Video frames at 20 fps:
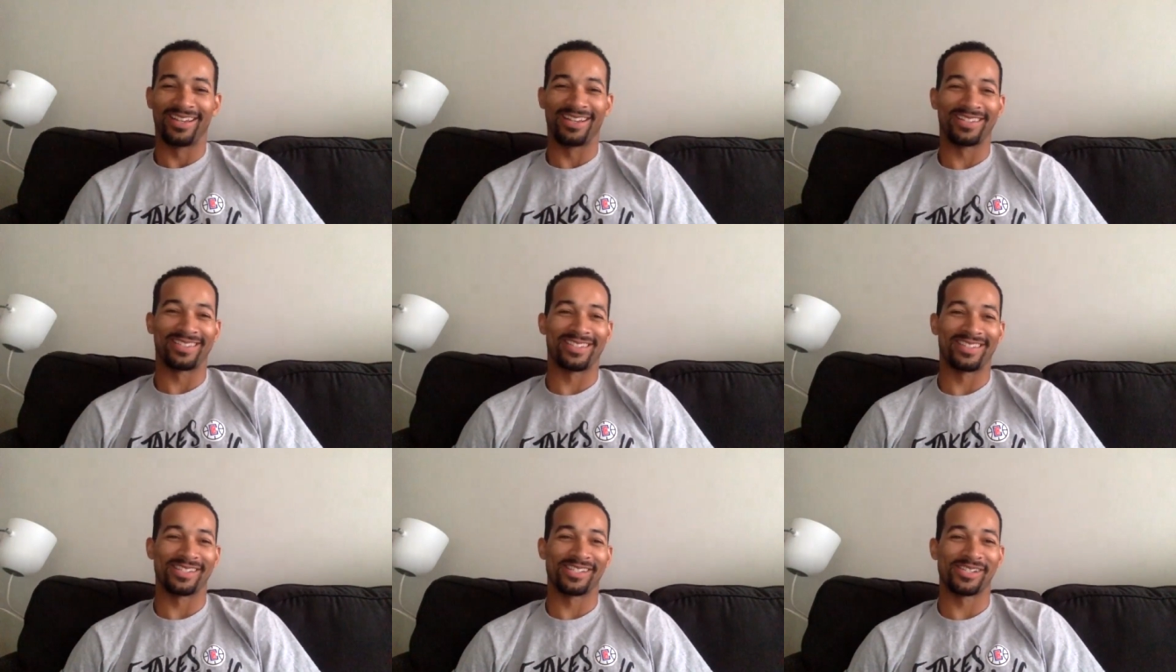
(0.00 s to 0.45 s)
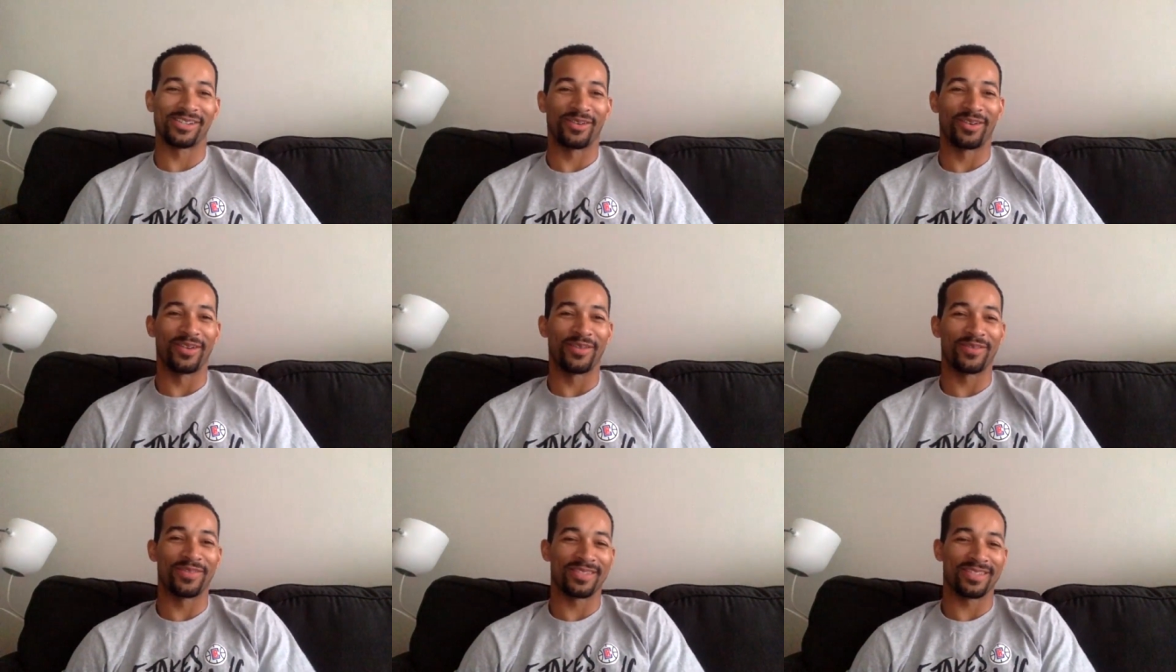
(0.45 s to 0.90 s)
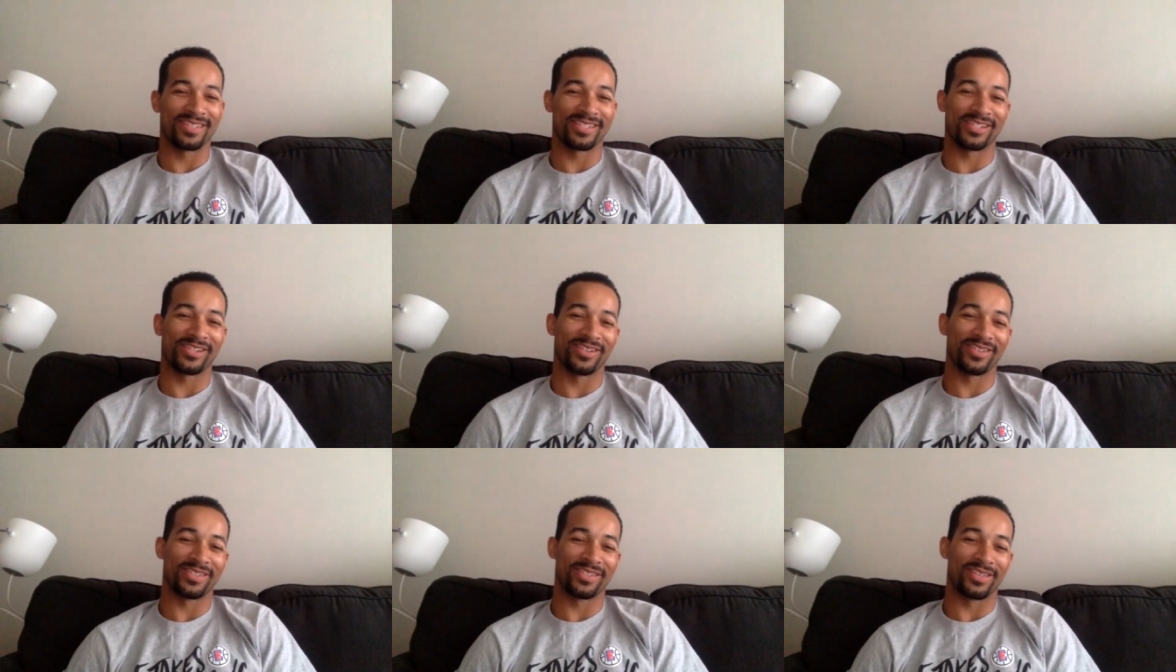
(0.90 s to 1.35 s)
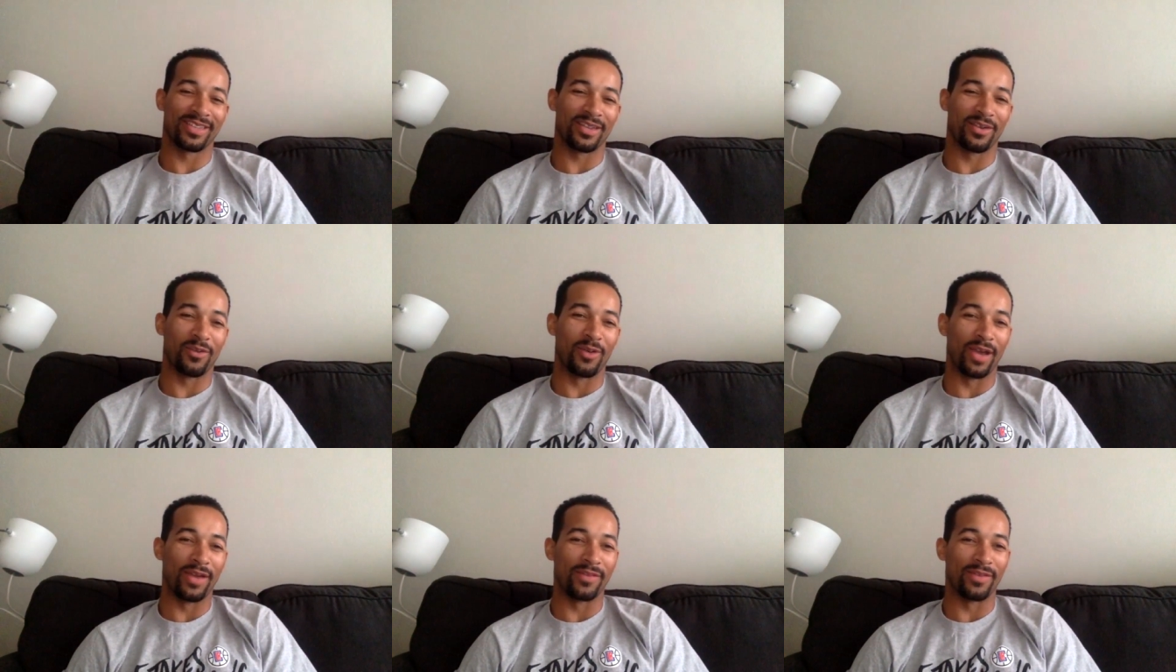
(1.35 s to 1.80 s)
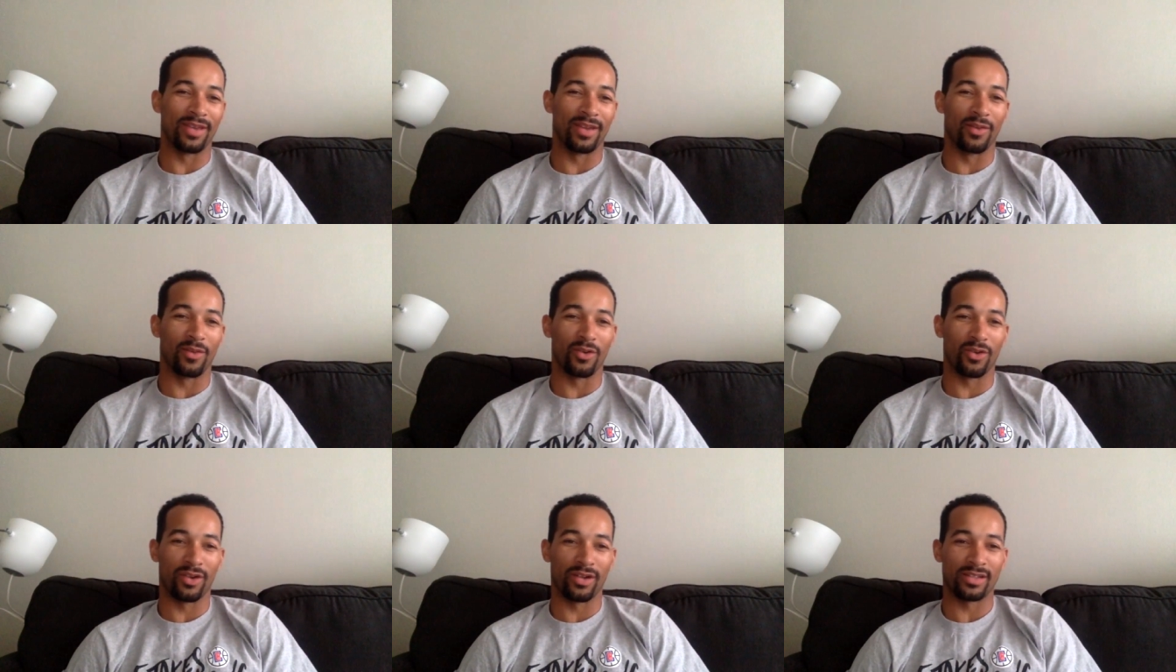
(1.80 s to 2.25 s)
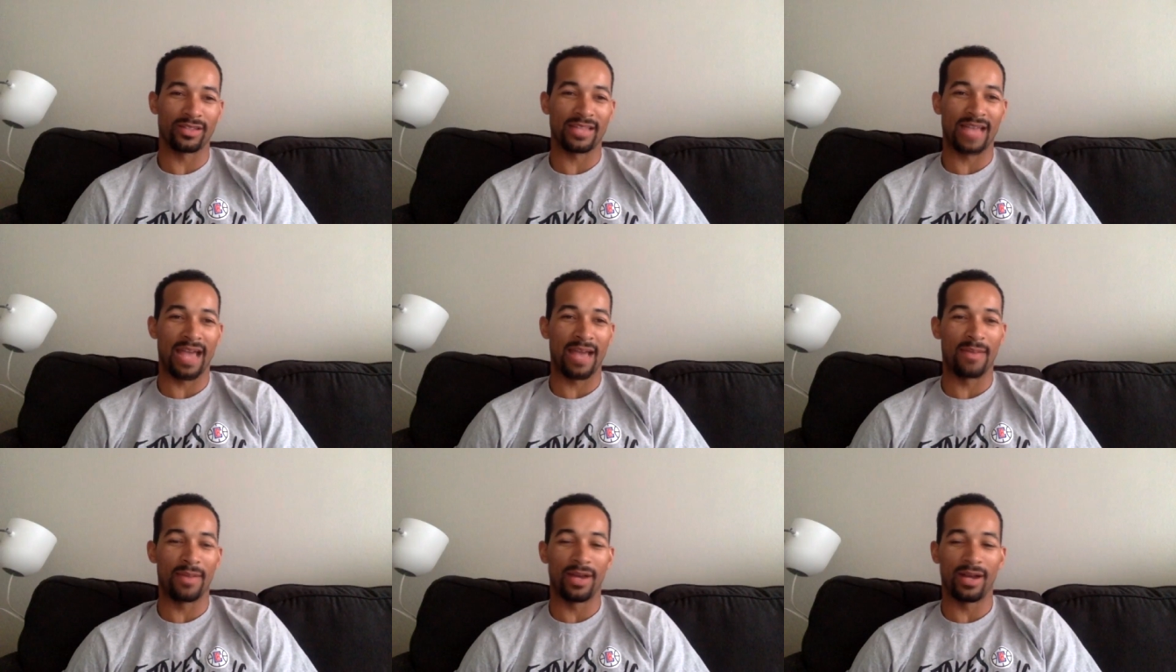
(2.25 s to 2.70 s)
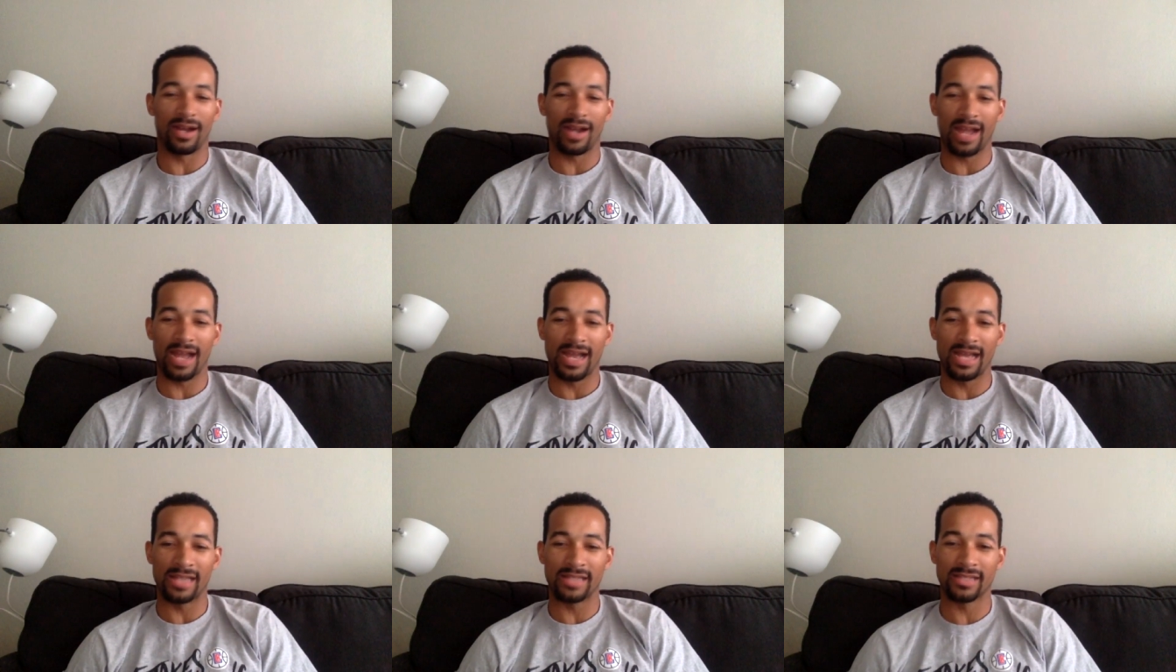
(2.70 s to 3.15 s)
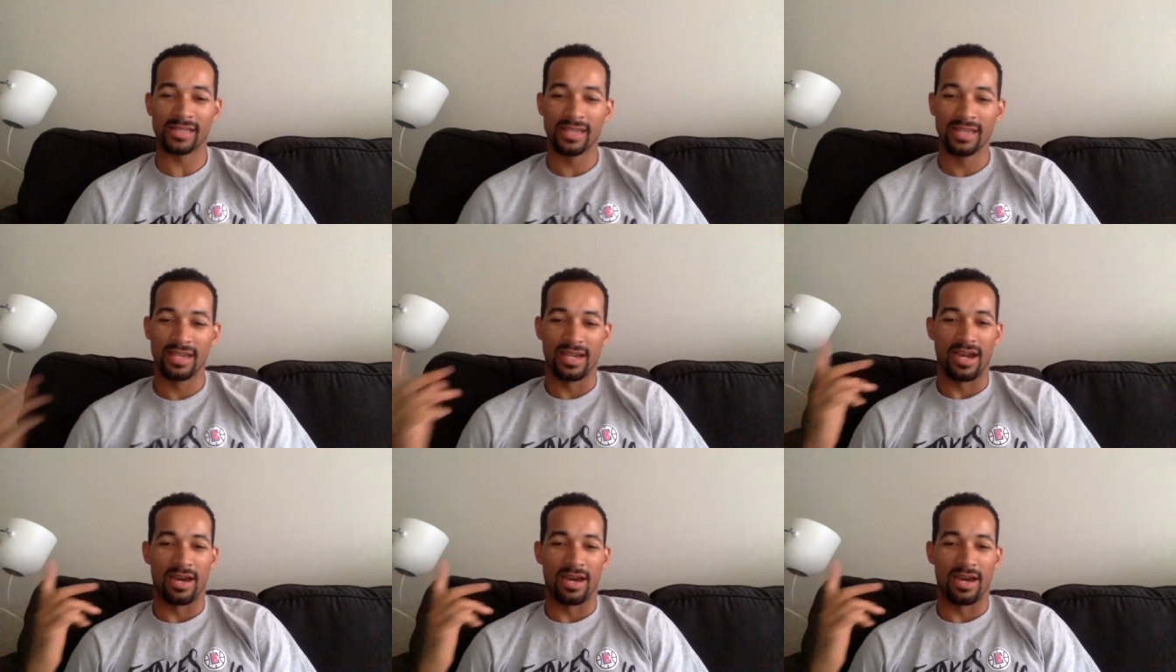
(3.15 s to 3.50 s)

you can see, Sharif Sharif's only waving in. We're on a timeout, guys.